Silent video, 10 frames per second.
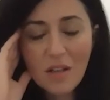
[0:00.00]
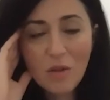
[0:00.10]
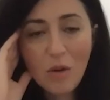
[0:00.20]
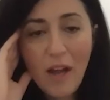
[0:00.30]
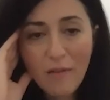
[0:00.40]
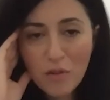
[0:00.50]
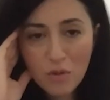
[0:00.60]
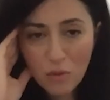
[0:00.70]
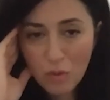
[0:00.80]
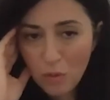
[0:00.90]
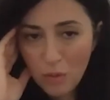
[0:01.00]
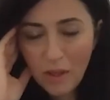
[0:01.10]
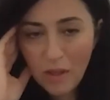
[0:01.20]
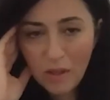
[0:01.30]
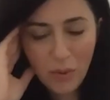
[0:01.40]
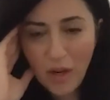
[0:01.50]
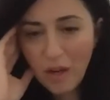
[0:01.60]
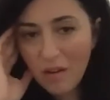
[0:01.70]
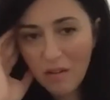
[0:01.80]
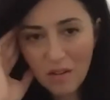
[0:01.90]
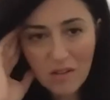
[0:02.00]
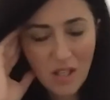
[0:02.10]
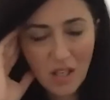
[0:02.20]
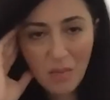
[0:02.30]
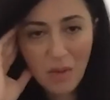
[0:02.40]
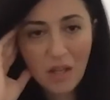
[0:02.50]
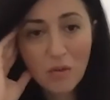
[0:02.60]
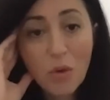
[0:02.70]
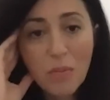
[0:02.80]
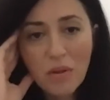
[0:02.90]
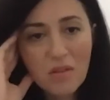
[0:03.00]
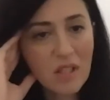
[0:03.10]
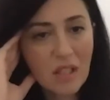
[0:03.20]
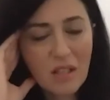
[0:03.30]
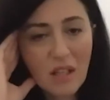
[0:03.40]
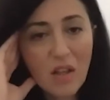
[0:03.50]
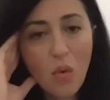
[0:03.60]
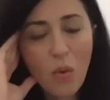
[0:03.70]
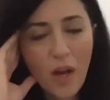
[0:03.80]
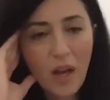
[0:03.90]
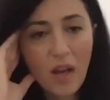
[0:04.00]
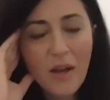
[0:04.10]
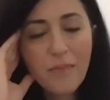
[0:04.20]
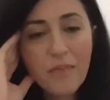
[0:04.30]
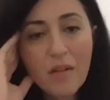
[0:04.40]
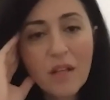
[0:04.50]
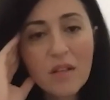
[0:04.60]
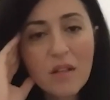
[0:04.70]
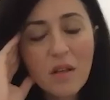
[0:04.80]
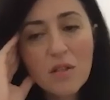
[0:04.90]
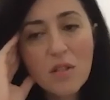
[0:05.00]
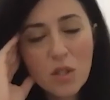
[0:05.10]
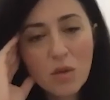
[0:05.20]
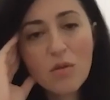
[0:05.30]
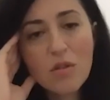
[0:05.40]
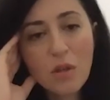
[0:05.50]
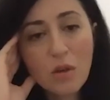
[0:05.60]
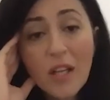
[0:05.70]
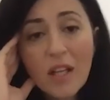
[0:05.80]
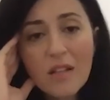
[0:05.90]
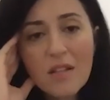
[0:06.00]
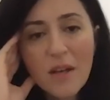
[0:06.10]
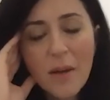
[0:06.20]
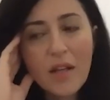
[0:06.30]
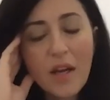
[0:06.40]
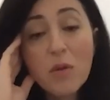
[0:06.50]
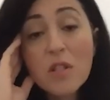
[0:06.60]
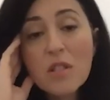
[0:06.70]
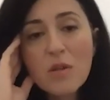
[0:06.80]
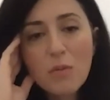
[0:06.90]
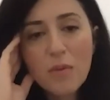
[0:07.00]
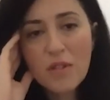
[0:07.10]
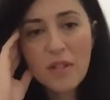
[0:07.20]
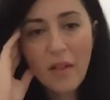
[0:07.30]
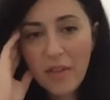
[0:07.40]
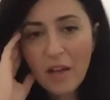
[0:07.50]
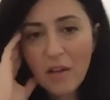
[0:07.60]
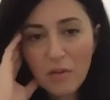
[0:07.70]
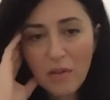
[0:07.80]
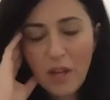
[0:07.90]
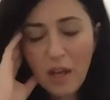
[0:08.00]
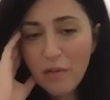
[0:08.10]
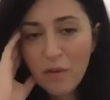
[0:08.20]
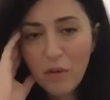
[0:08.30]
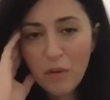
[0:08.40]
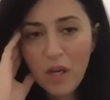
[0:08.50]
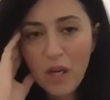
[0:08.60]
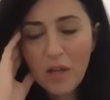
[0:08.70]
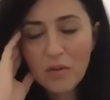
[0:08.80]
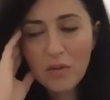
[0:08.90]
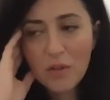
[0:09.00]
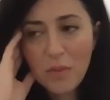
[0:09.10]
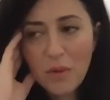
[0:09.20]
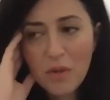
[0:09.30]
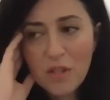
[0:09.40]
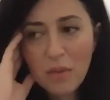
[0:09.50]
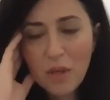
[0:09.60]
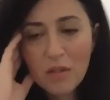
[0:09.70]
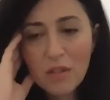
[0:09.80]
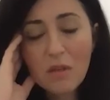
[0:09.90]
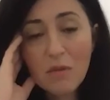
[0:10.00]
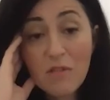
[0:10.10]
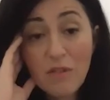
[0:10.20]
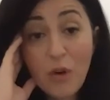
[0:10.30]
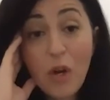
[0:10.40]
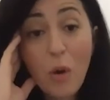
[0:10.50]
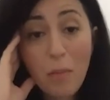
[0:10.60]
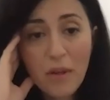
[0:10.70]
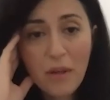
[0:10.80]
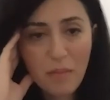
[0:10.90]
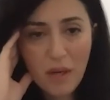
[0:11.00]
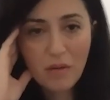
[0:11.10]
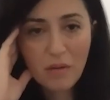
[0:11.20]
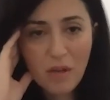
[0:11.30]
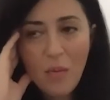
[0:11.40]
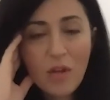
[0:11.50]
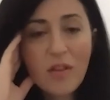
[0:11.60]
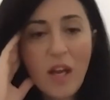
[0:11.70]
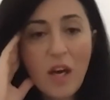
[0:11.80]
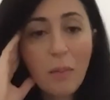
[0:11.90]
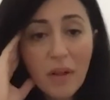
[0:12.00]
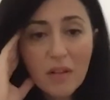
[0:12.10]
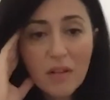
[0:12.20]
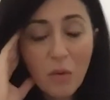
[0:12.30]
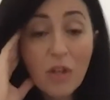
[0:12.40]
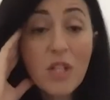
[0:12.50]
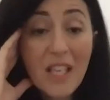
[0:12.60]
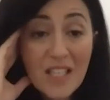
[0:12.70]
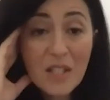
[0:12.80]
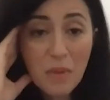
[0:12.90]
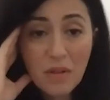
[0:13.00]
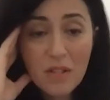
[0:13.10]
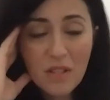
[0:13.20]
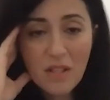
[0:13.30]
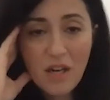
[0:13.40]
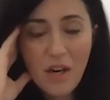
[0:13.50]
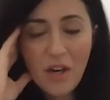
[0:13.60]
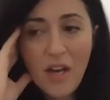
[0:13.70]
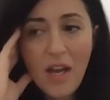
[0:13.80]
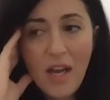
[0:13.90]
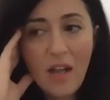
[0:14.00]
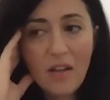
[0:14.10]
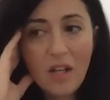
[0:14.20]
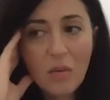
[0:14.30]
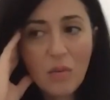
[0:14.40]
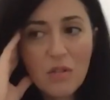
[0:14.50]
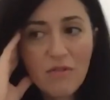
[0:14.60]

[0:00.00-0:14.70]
You have to break the team and rebuild it in a way that suits your needs. And I was super thankful to this person, because he was very open about what his abilities are, and he was